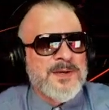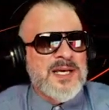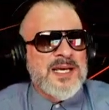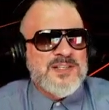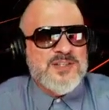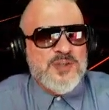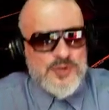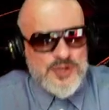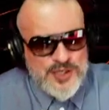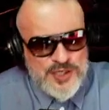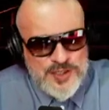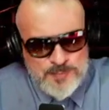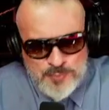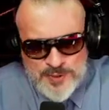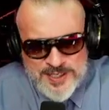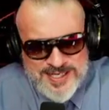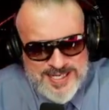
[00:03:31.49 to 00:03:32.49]
So they're going to
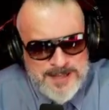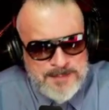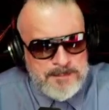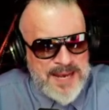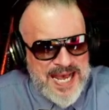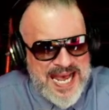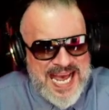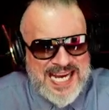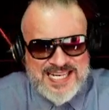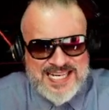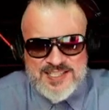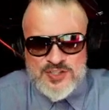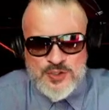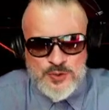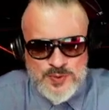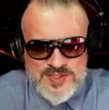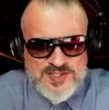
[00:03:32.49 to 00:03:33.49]
bring him back
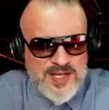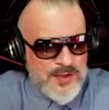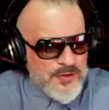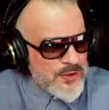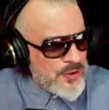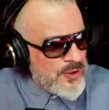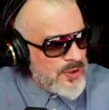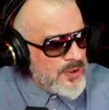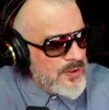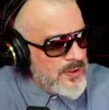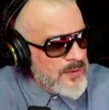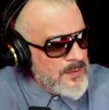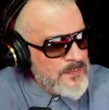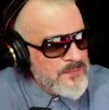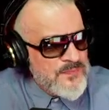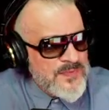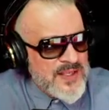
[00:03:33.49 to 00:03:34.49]
into his other,
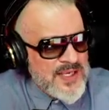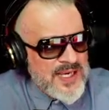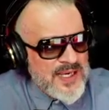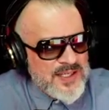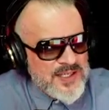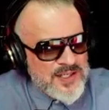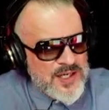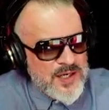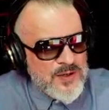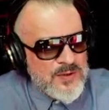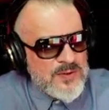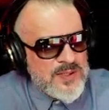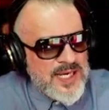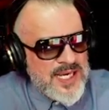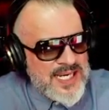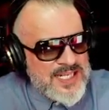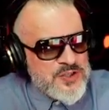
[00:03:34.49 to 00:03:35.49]
you know,
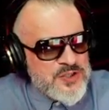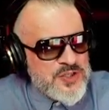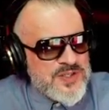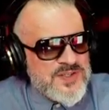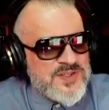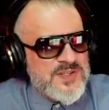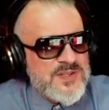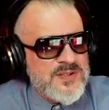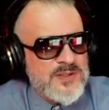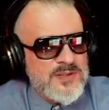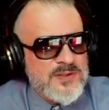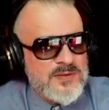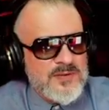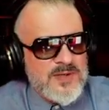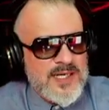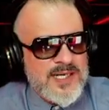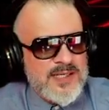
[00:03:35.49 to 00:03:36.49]
ages,
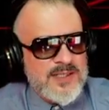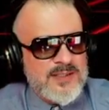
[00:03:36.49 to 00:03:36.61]
right?